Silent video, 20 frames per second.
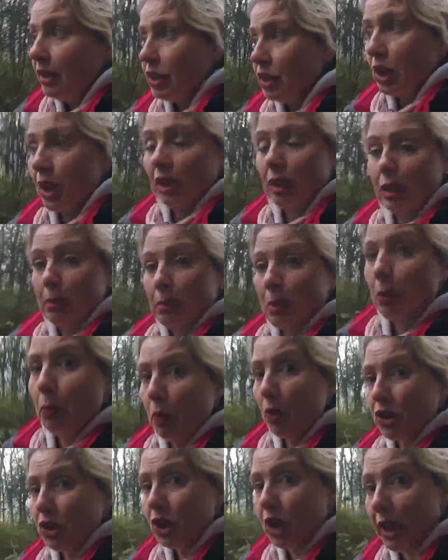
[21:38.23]
the gentleman
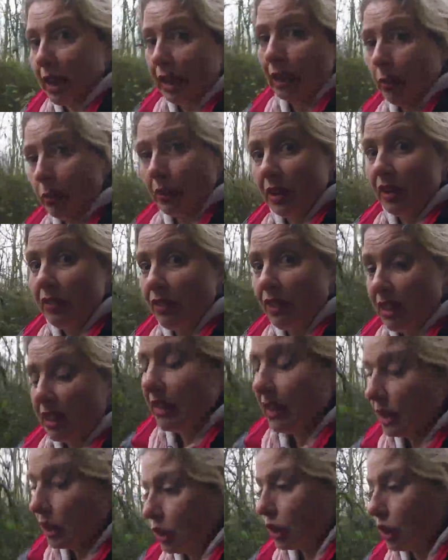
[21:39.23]
watching with the
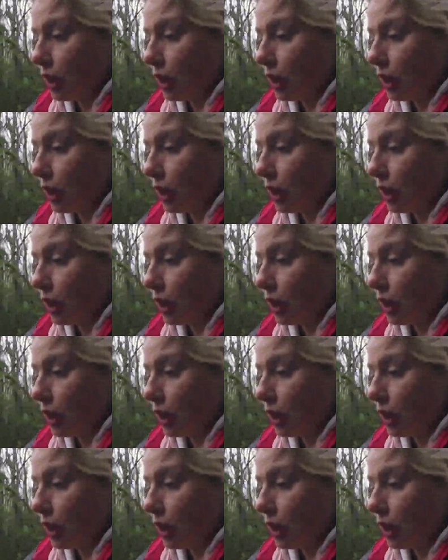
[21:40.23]
vintage